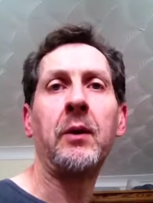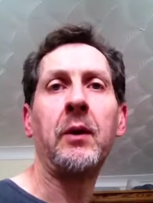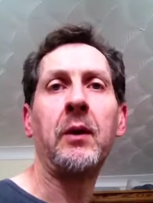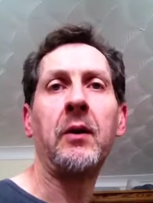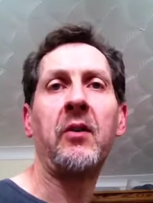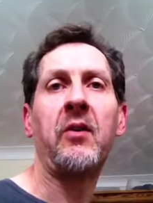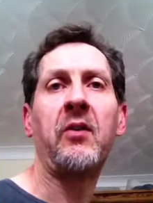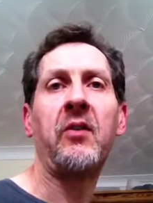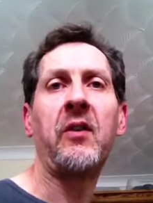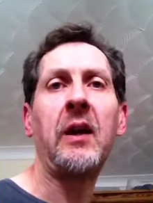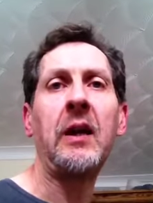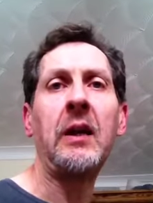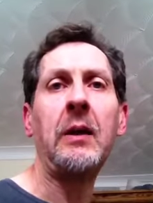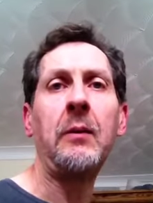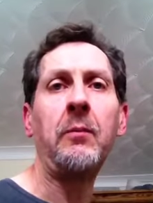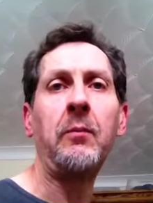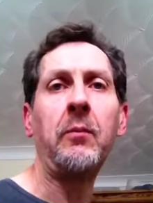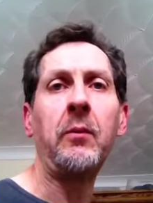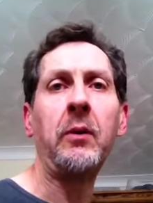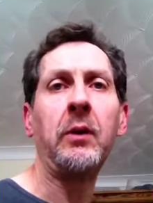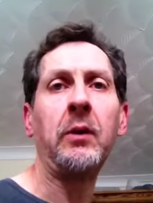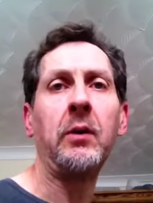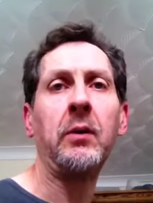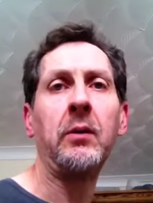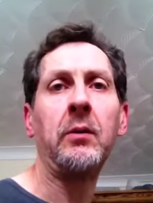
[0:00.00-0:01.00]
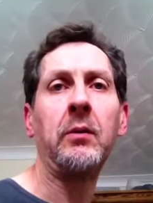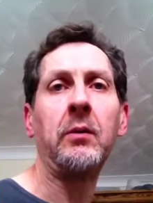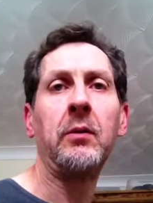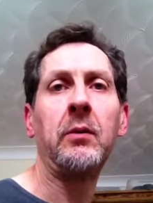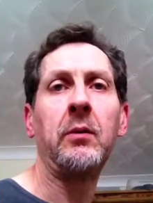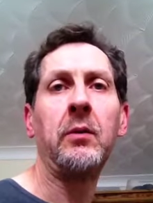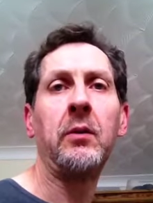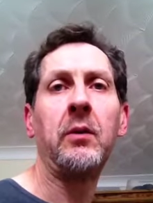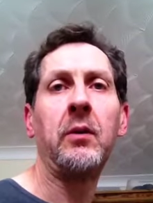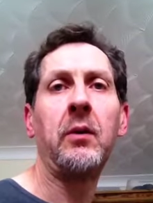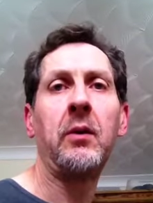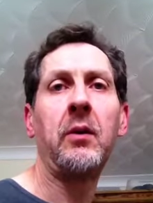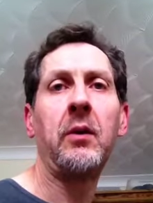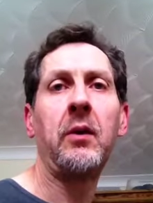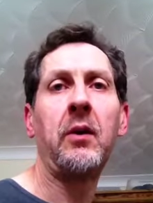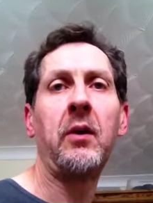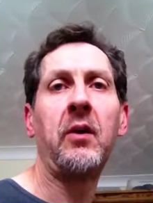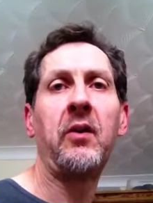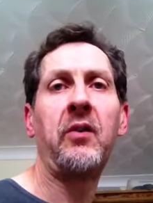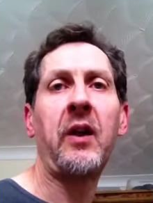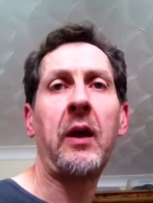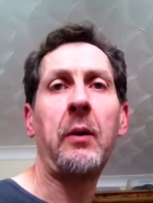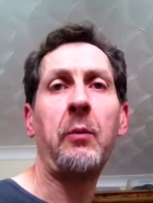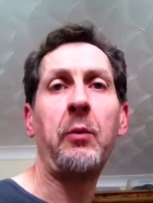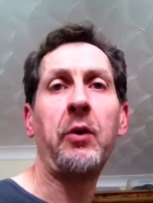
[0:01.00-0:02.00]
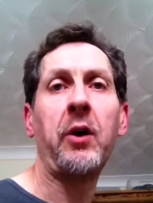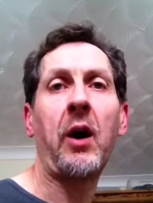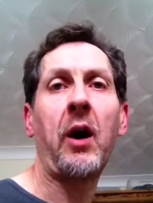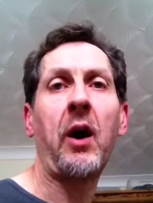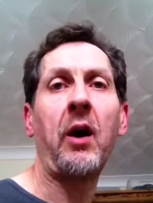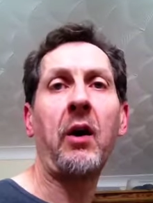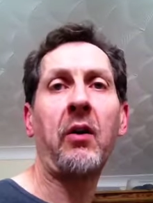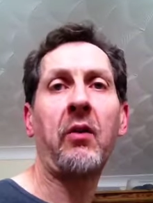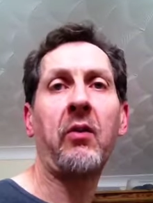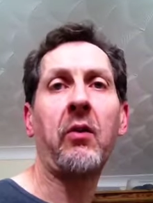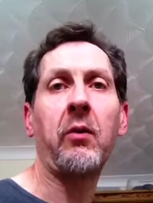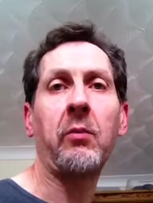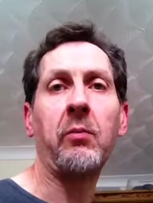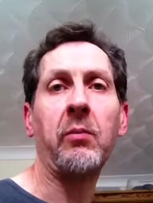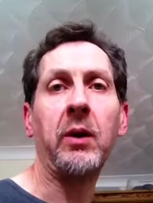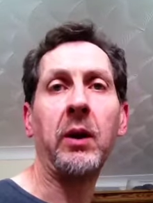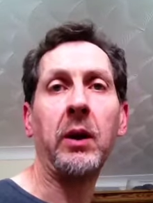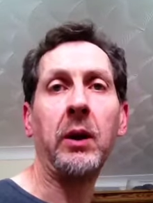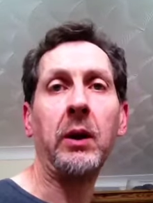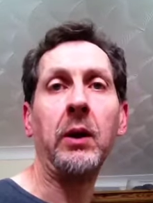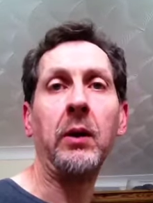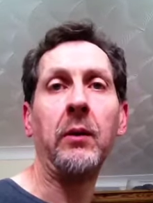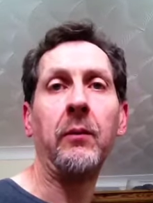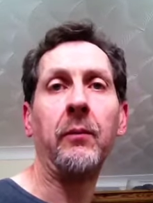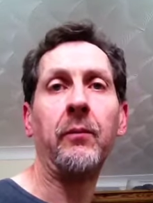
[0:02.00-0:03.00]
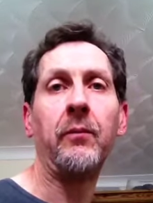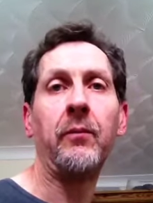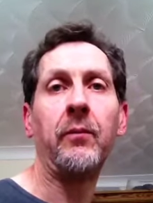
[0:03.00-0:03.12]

and seemed as they would ask me,